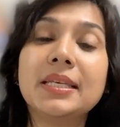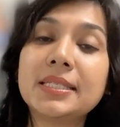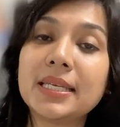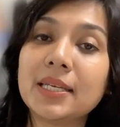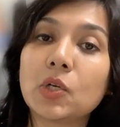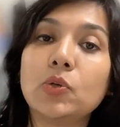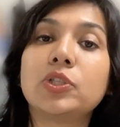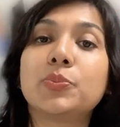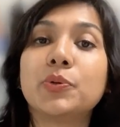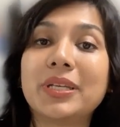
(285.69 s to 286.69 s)
This
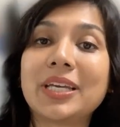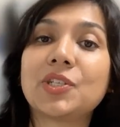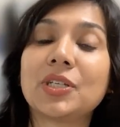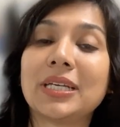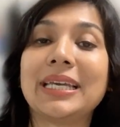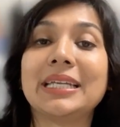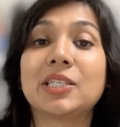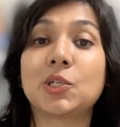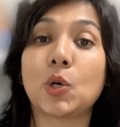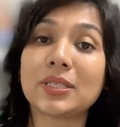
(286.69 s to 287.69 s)
includes protection
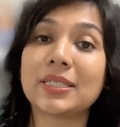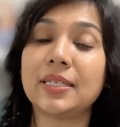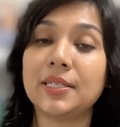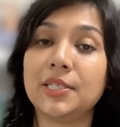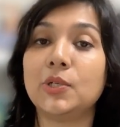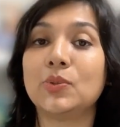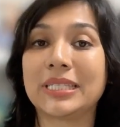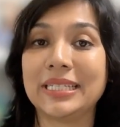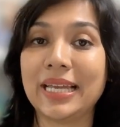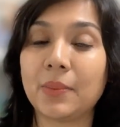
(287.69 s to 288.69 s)
against
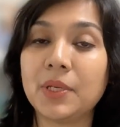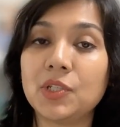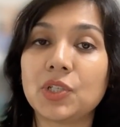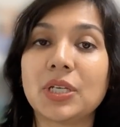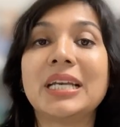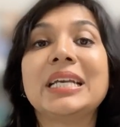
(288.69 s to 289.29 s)
toxin-induced damage,